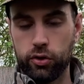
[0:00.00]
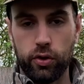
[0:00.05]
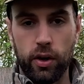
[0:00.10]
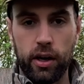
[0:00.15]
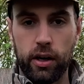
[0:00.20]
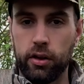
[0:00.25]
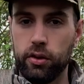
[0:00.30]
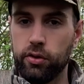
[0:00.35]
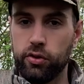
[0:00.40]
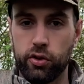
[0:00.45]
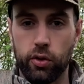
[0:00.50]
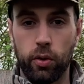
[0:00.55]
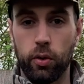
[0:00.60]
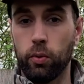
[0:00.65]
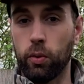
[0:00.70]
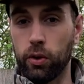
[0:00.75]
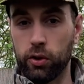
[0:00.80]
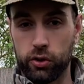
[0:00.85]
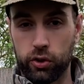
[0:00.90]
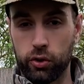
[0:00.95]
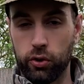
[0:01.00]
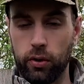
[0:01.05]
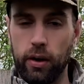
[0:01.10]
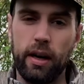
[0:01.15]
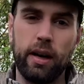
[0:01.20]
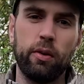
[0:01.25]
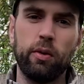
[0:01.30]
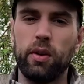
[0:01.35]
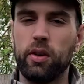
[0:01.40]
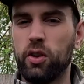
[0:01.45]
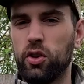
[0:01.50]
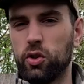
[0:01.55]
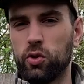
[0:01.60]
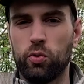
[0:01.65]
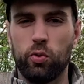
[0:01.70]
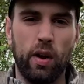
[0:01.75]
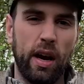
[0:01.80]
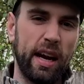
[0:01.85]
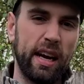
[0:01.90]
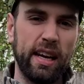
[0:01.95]
striker, so it works great whether it's
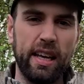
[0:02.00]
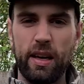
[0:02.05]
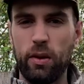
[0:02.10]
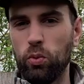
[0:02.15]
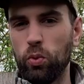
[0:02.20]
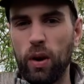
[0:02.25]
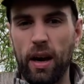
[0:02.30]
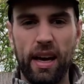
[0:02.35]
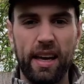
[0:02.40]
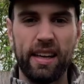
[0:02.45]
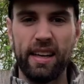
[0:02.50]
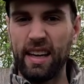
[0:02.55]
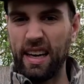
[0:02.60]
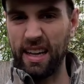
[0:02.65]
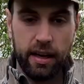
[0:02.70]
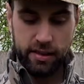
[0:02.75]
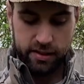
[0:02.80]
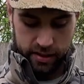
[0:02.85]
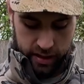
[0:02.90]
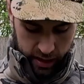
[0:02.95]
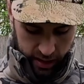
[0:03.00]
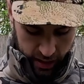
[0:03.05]
rainy, wet. Next